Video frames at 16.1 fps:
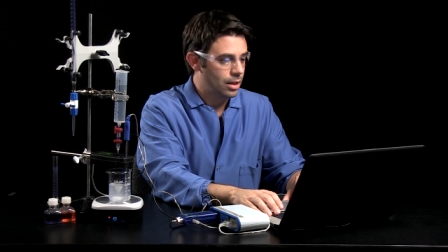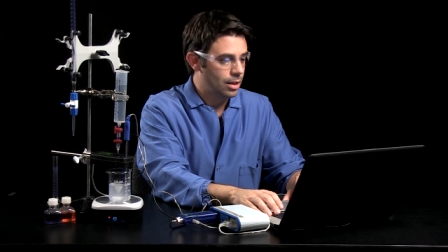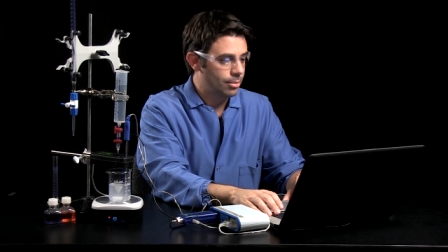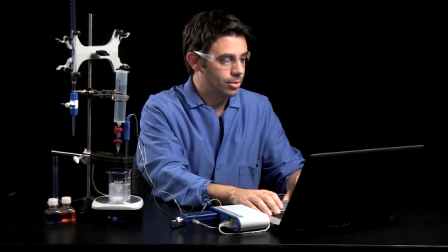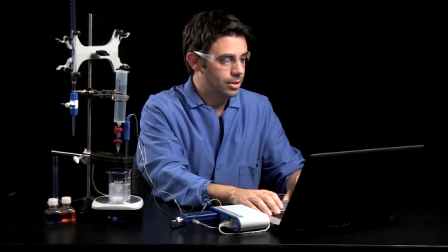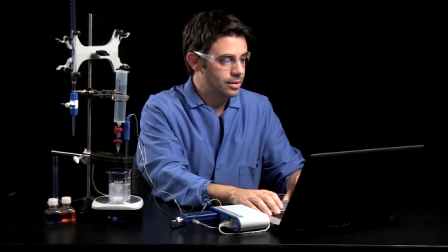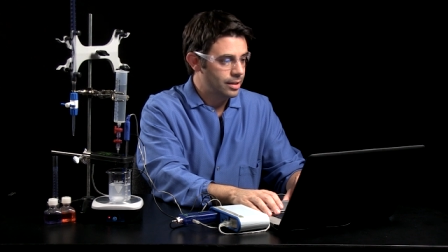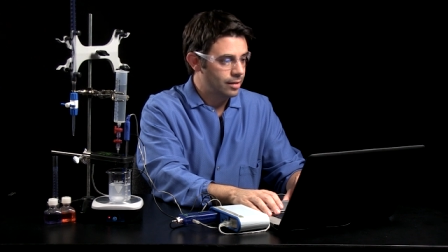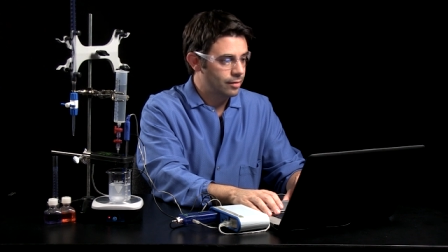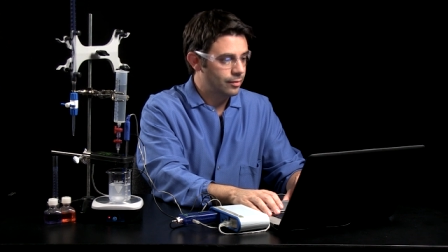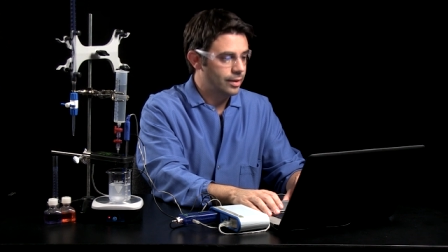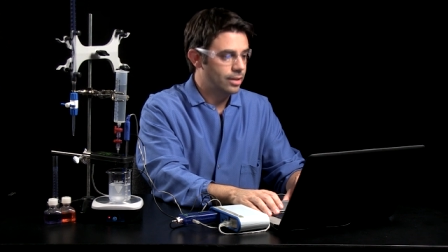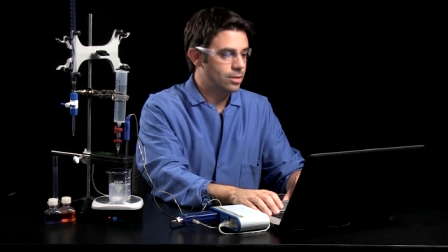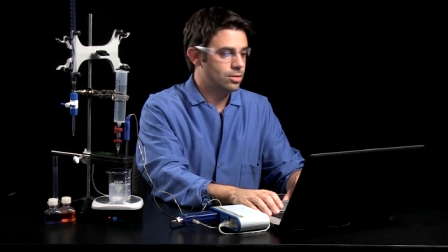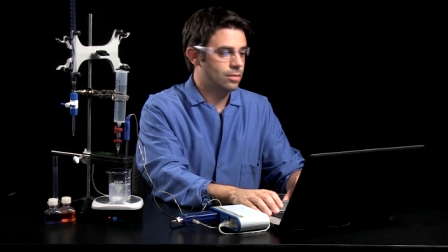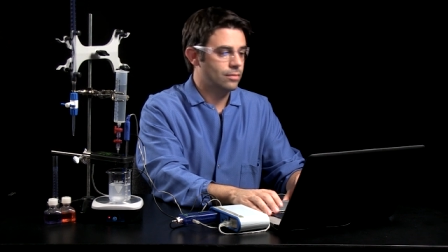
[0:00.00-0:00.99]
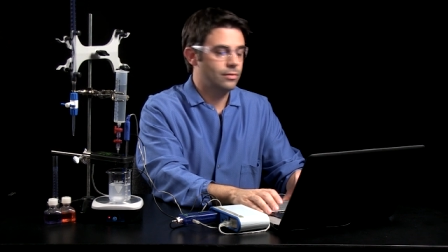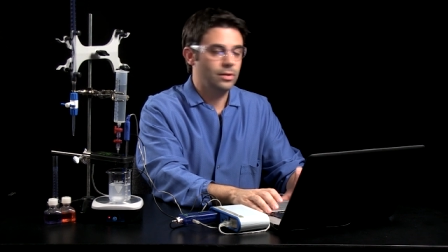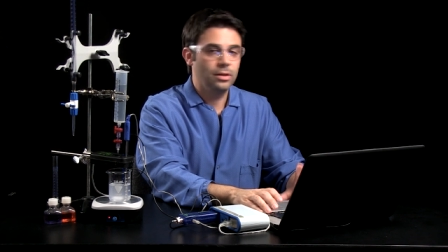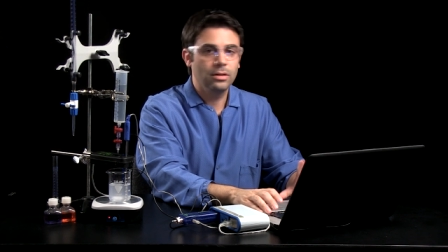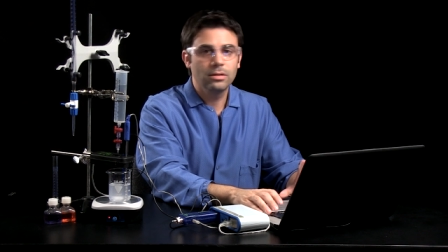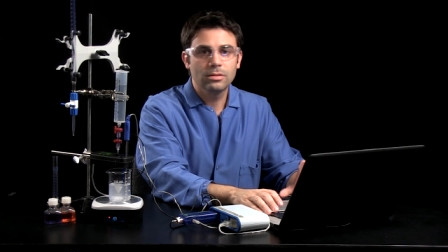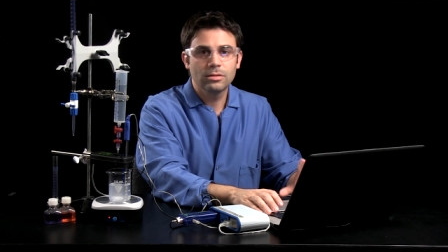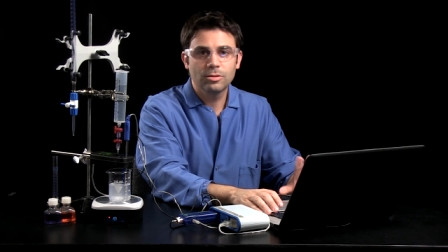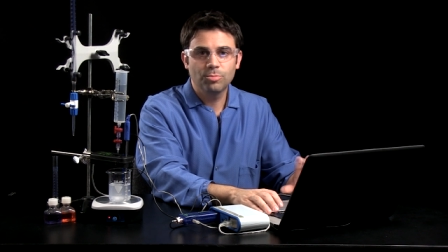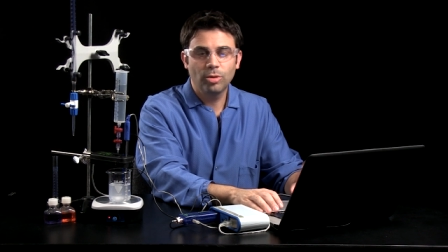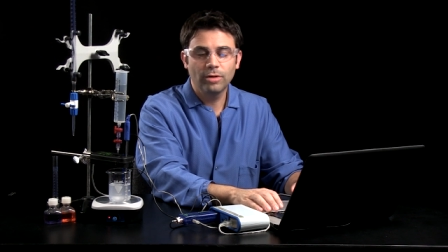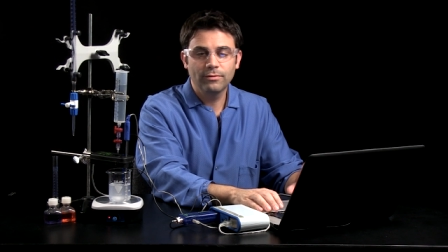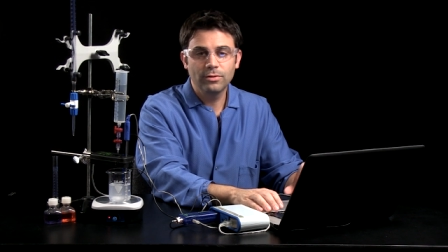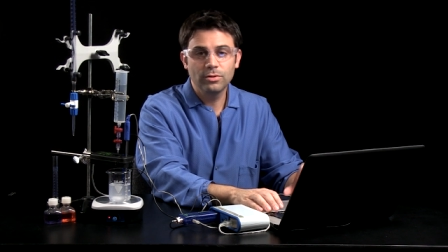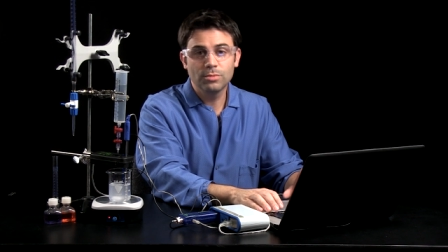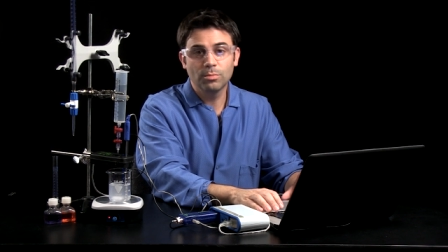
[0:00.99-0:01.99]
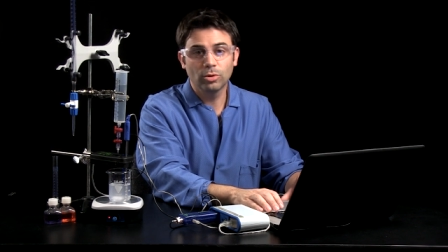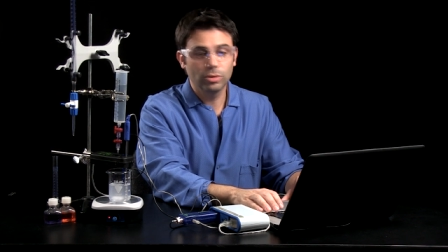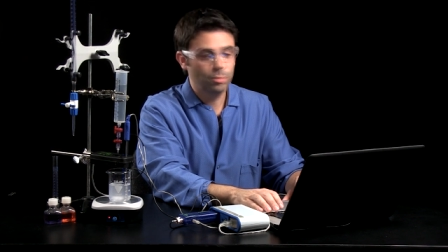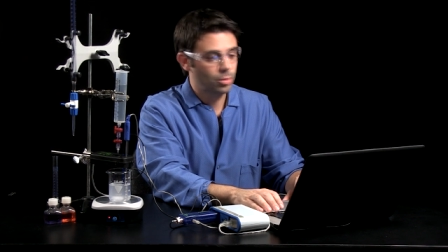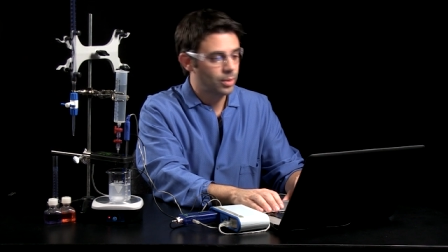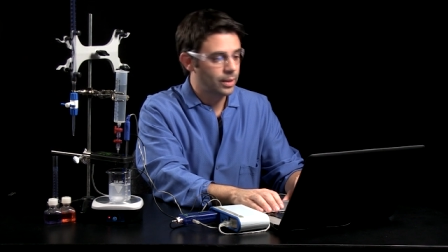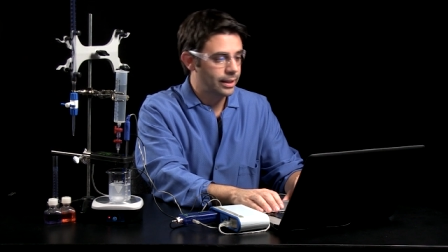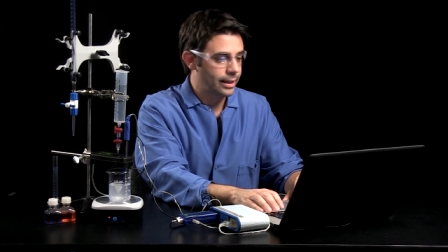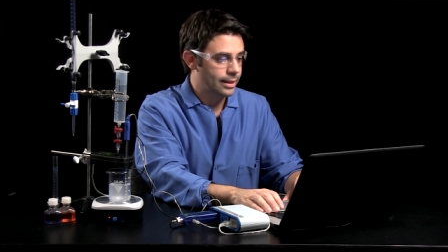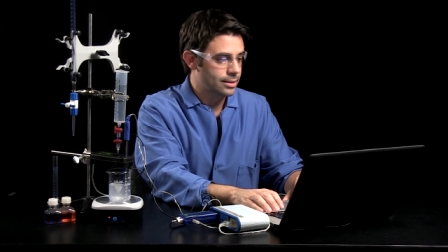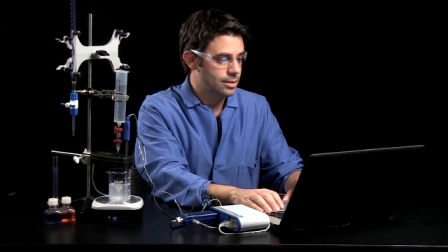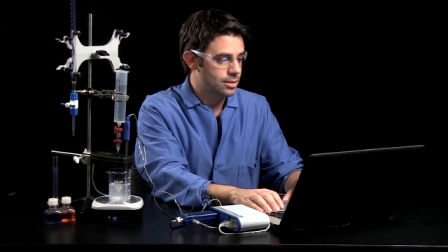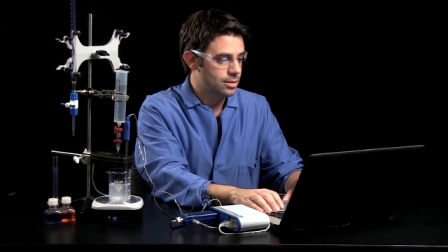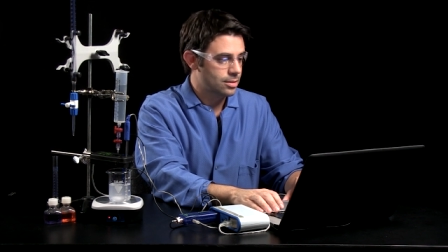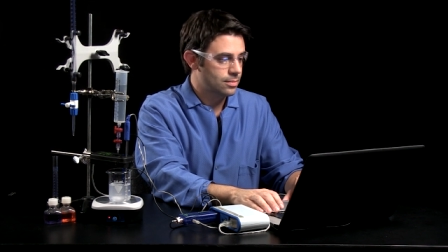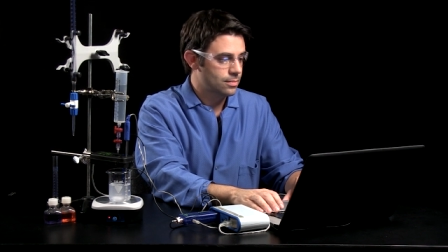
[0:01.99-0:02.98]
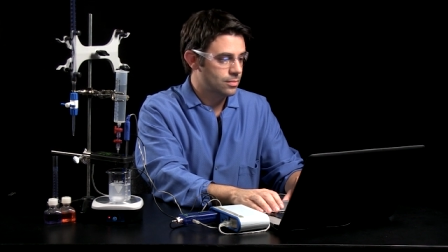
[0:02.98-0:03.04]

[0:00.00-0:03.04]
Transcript: I'm going to take advantage of the SPARKvue's multiple y-axis.